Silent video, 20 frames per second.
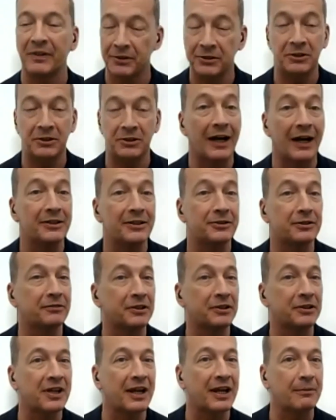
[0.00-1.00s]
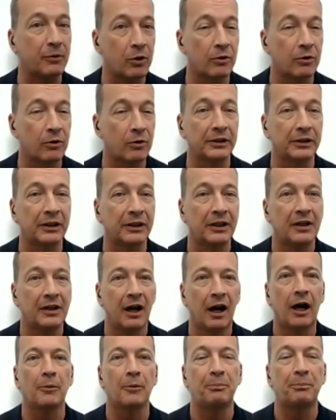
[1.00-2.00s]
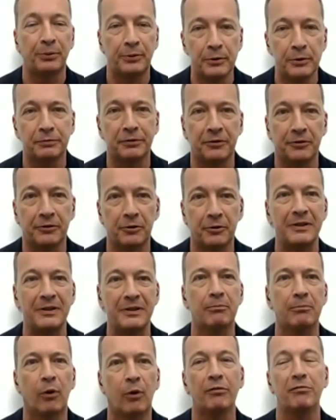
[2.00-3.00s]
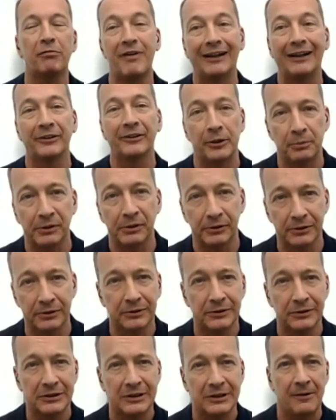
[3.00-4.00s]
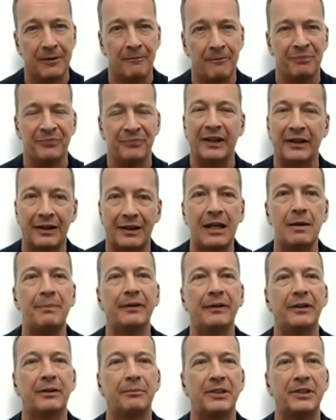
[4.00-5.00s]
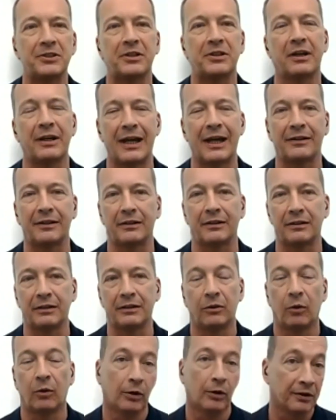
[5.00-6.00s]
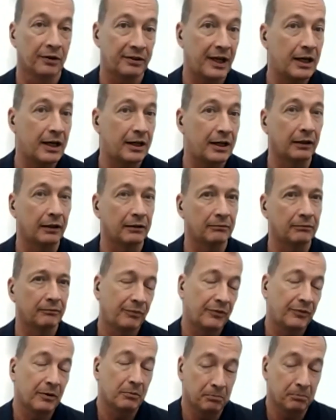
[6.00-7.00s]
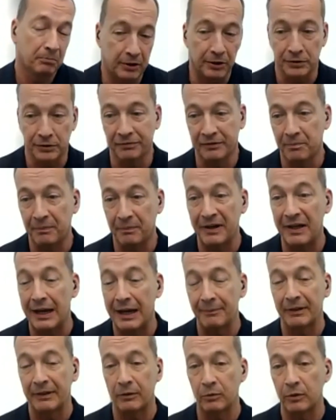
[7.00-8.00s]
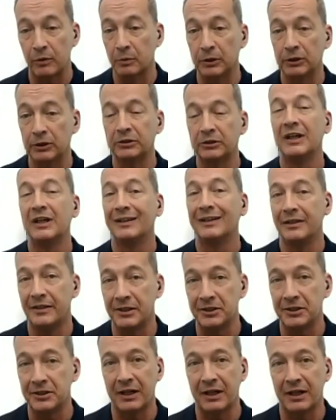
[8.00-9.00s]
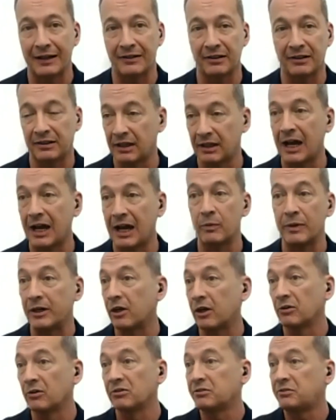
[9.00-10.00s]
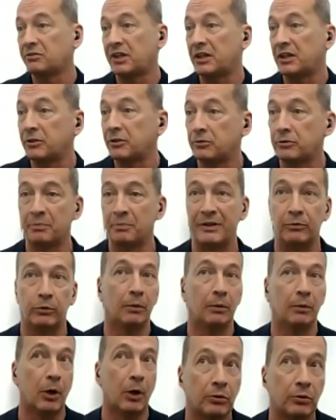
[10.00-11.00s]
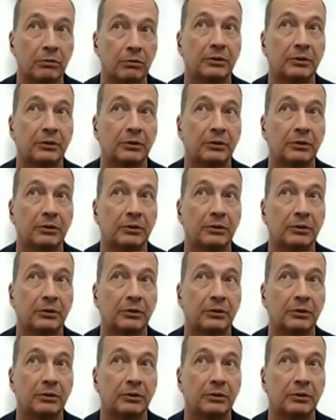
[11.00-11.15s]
sides of the same coin are proven to be more valuable than keeping them disconnected or thinking, because of the pandemic, we were disconnected and now we continue to be remote.